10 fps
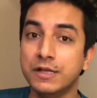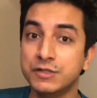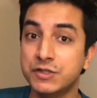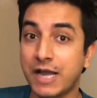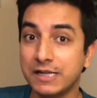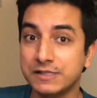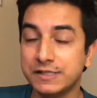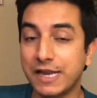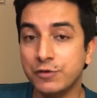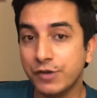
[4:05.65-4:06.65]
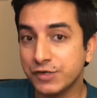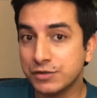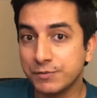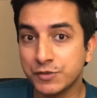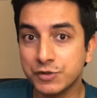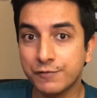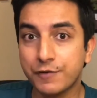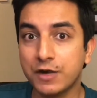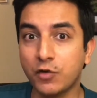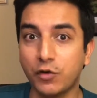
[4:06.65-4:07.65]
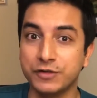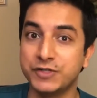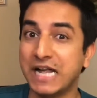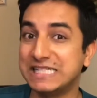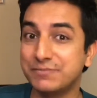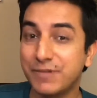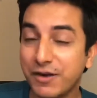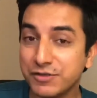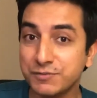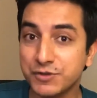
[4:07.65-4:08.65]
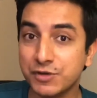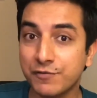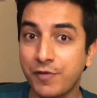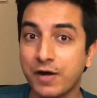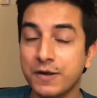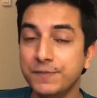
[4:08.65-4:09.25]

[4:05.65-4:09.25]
child's education mutual fund, or child's marriage mutual fund.